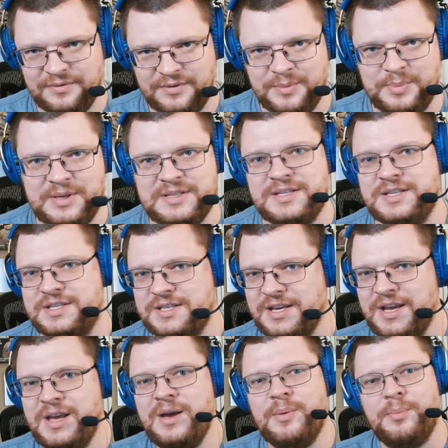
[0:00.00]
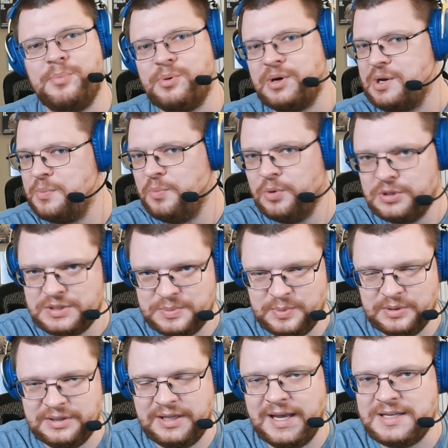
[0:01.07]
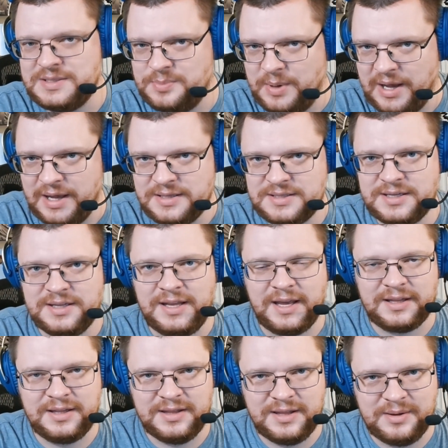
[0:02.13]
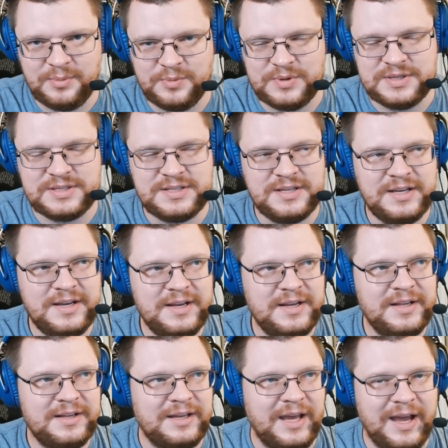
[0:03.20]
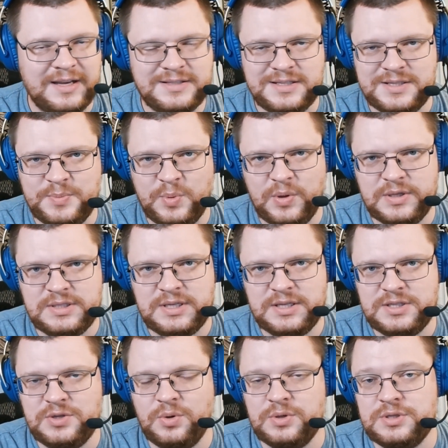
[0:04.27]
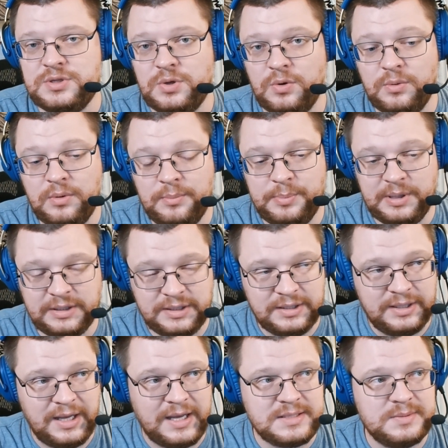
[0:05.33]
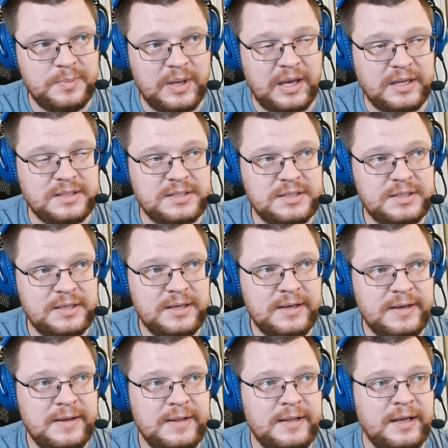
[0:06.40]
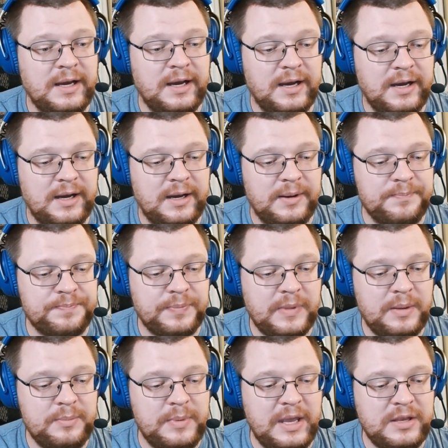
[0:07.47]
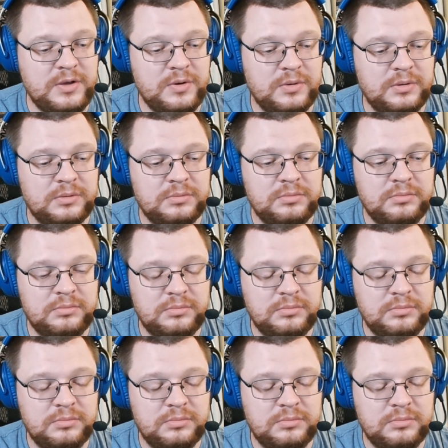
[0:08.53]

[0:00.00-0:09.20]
of the PCs, bringing multiple test beds, connecting them with access points, and so on. So building test beds, uh, manual